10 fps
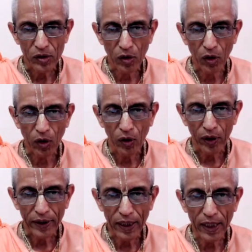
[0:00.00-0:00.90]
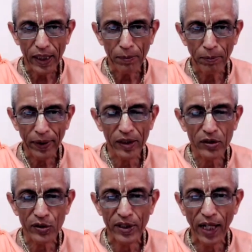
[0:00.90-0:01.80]
So he
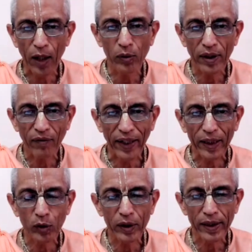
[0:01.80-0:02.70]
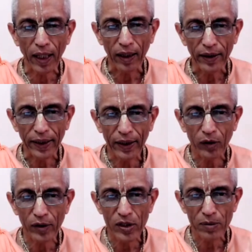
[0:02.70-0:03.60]
brings down the Vaikuntha
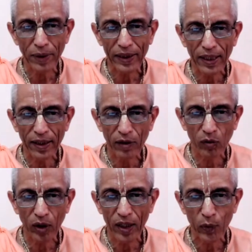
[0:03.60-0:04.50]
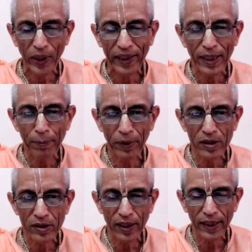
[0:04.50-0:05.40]
into this material world when he
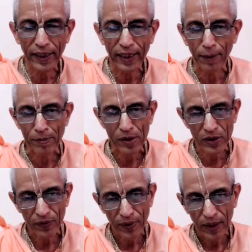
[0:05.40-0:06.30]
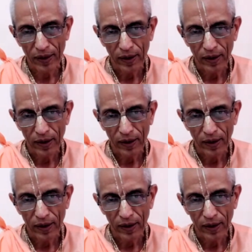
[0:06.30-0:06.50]
personally comes.